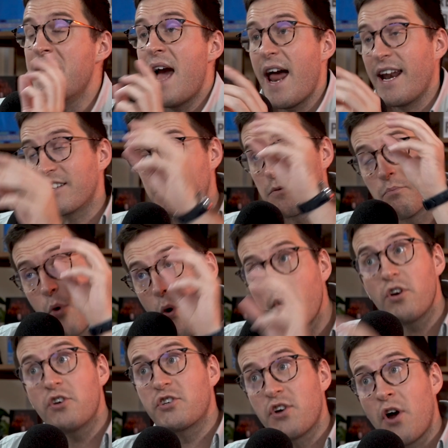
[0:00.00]
And it's
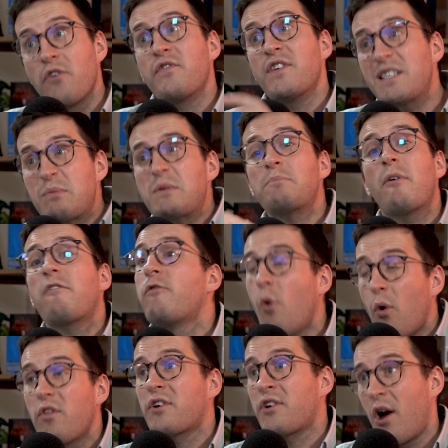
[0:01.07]
important to note this was
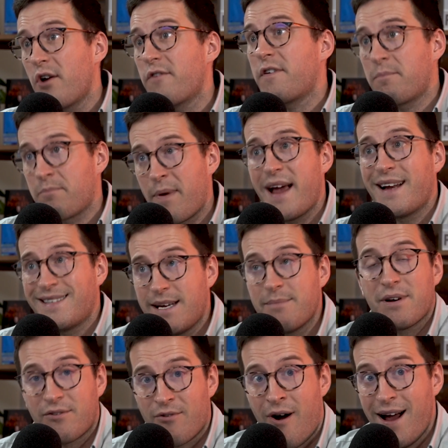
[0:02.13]
before the COVID
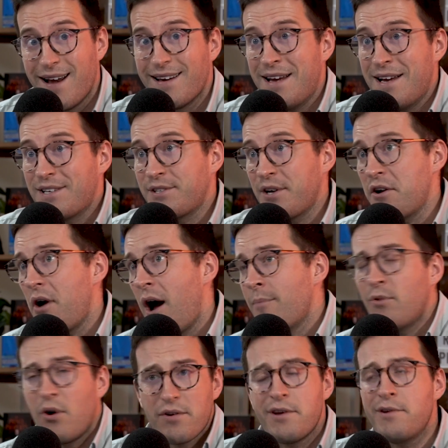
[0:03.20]
pandemic, right? So I'm
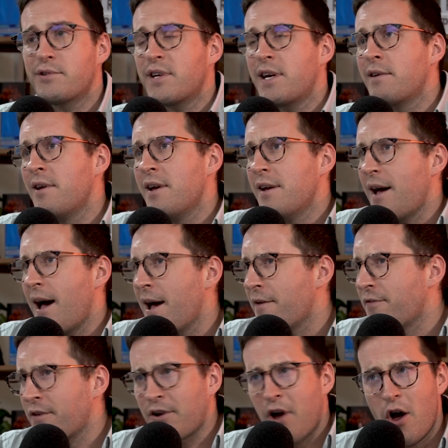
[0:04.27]
not using
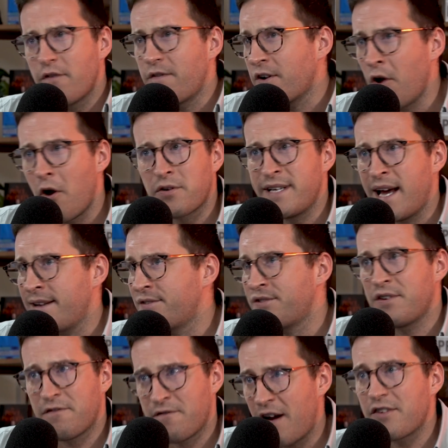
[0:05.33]
the COVID lockdowns
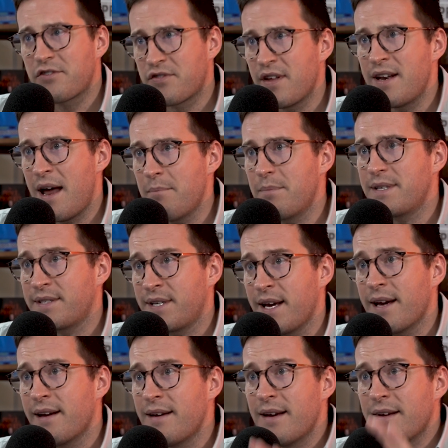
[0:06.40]
to fudge the numbers
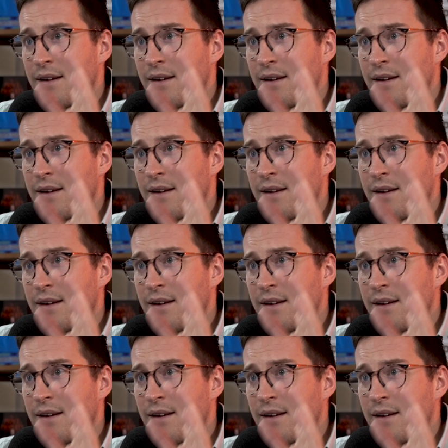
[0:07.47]
here.